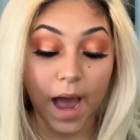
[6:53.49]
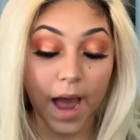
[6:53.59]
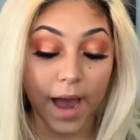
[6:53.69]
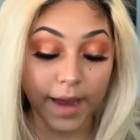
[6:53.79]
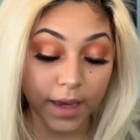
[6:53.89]

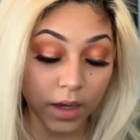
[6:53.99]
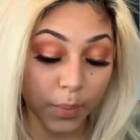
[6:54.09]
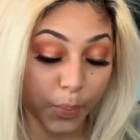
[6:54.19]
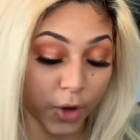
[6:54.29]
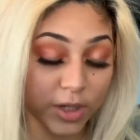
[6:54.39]
I
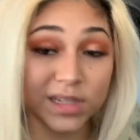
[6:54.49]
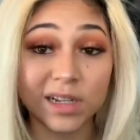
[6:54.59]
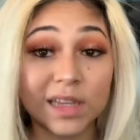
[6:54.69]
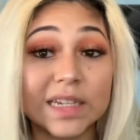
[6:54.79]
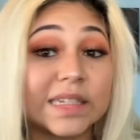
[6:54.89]

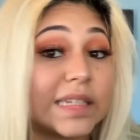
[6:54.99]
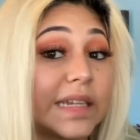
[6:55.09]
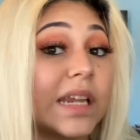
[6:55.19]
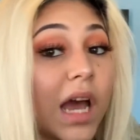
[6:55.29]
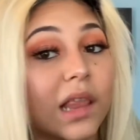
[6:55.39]
personally did
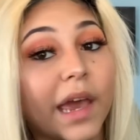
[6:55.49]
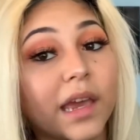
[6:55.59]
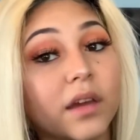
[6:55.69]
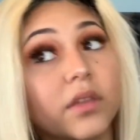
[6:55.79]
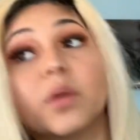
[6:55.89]
not
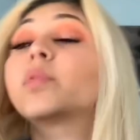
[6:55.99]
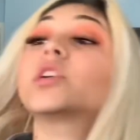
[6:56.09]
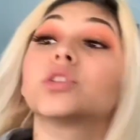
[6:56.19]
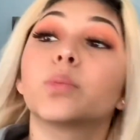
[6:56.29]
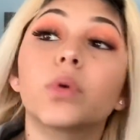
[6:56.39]
like the
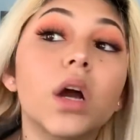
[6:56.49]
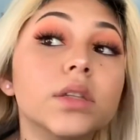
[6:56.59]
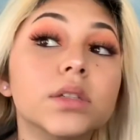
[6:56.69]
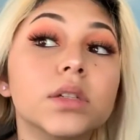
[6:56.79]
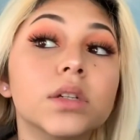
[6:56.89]
blush and
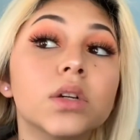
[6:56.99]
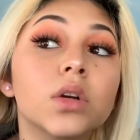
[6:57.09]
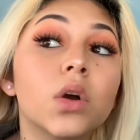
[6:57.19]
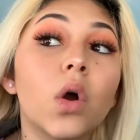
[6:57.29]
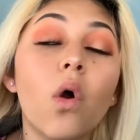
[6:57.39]
bronzer
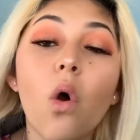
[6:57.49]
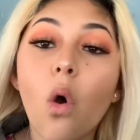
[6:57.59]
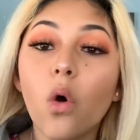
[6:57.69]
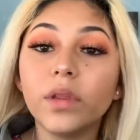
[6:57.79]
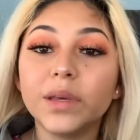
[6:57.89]

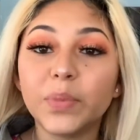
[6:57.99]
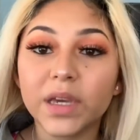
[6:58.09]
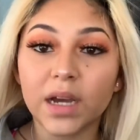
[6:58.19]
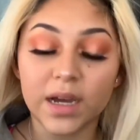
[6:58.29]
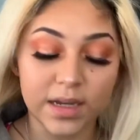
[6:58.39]
only
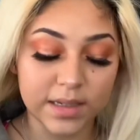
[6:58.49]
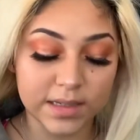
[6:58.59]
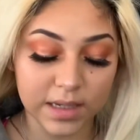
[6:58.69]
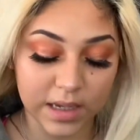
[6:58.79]
because